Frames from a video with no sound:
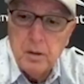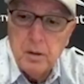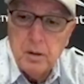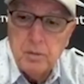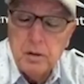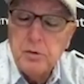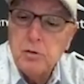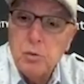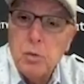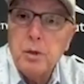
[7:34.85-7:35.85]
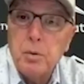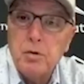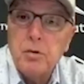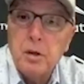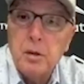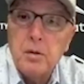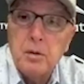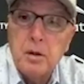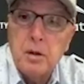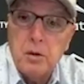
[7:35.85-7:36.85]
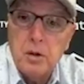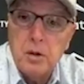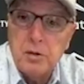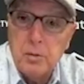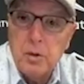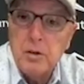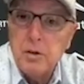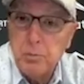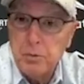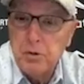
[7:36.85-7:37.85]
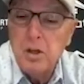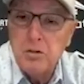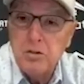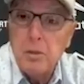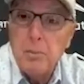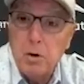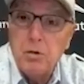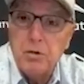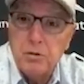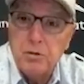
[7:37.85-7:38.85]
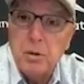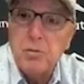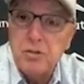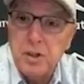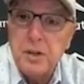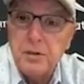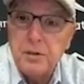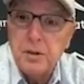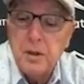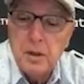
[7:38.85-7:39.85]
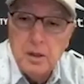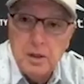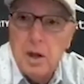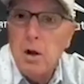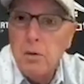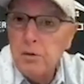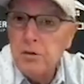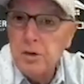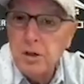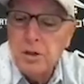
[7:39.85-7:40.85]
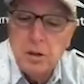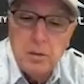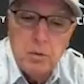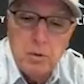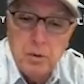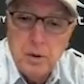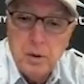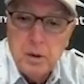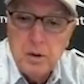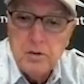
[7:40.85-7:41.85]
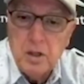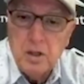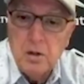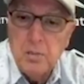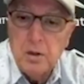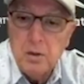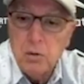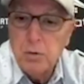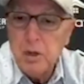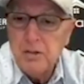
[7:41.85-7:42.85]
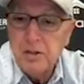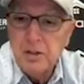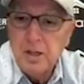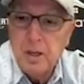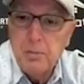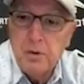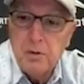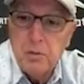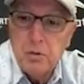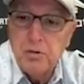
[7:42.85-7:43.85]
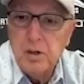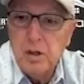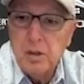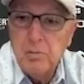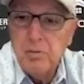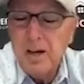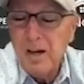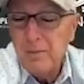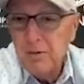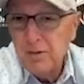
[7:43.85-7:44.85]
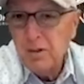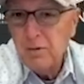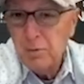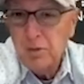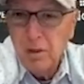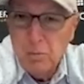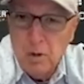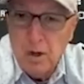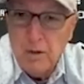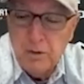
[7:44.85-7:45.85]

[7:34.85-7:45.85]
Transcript: as much as 20% increase in rents in some parts of some cities, not all the cities. And we're seeing a little bit. Of course, we're not seeing that in Memphis. We're seeing 5 to 6%. We'll have